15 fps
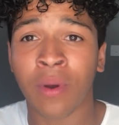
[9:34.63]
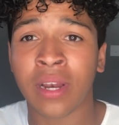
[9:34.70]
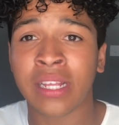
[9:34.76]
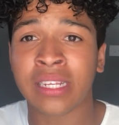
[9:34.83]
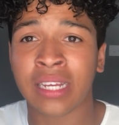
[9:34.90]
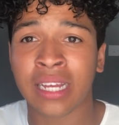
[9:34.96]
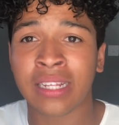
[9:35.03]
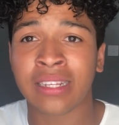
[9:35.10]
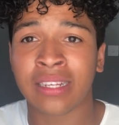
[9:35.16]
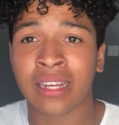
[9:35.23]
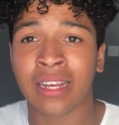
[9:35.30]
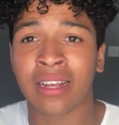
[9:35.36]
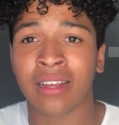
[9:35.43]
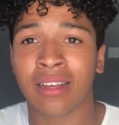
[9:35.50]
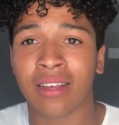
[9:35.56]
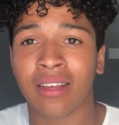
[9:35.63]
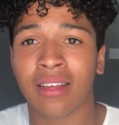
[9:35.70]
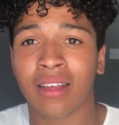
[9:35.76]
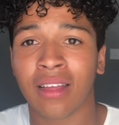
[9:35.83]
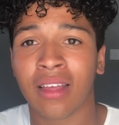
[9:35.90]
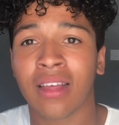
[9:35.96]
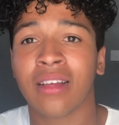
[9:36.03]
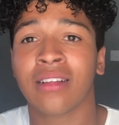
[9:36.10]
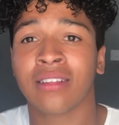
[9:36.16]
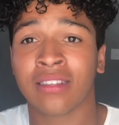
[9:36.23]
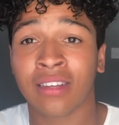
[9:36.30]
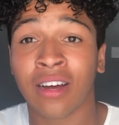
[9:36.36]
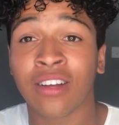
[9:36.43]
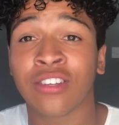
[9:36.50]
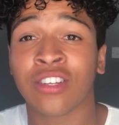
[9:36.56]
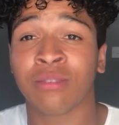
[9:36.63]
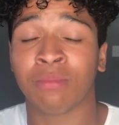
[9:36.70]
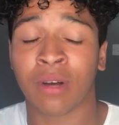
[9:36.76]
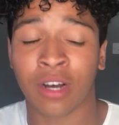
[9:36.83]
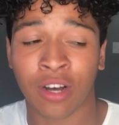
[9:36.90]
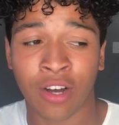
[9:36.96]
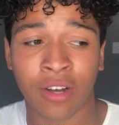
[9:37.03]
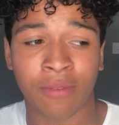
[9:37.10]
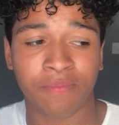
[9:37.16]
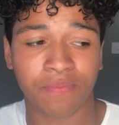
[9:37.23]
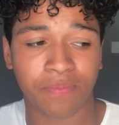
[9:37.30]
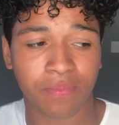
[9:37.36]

when these kids sing. Touches my heart.